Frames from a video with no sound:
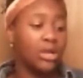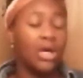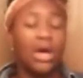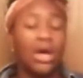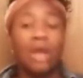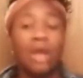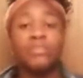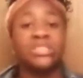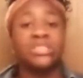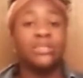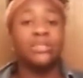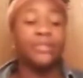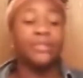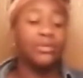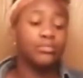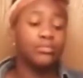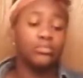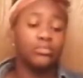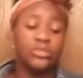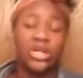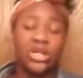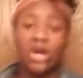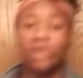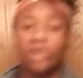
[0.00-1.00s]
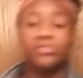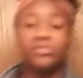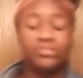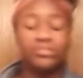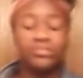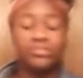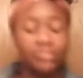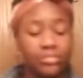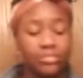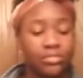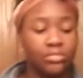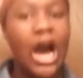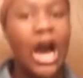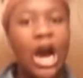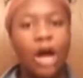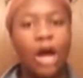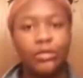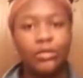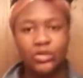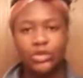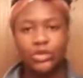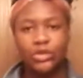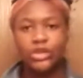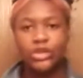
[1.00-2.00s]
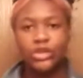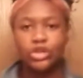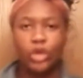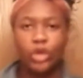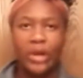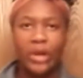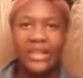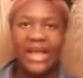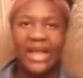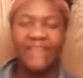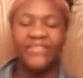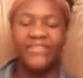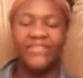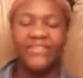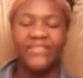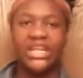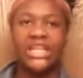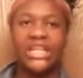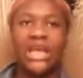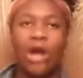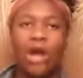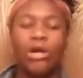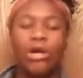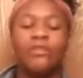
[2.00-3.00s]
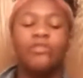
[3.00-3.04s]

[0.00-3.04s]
I'm just about, no. I hope you enjoyed that video.